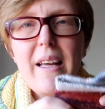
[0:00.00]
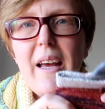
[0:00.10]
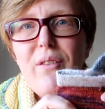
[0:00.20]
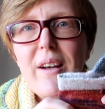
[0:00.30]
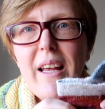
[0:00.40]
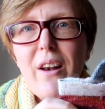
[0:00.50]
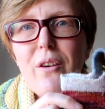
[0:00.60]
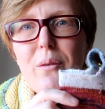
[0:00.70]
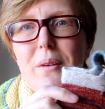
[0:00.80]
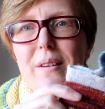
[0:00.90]
Advent
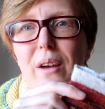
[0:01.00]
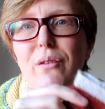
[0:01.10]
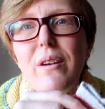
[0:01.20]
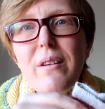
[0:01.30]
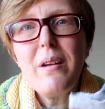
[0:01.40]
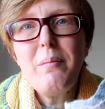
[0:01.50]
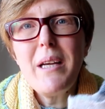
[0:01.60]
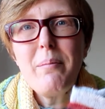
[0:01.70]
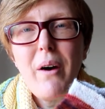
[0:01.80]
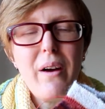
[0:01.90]
calendar was gifted to
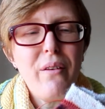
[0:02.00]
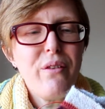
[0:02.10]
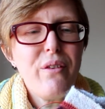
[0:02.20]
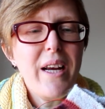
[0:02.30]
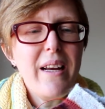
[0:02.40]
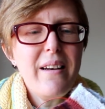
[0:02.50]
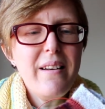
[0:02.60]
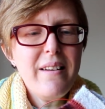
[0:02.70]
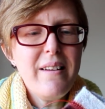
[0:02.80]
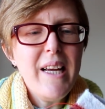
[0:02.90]
me by a
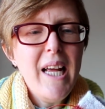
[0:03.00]
friend.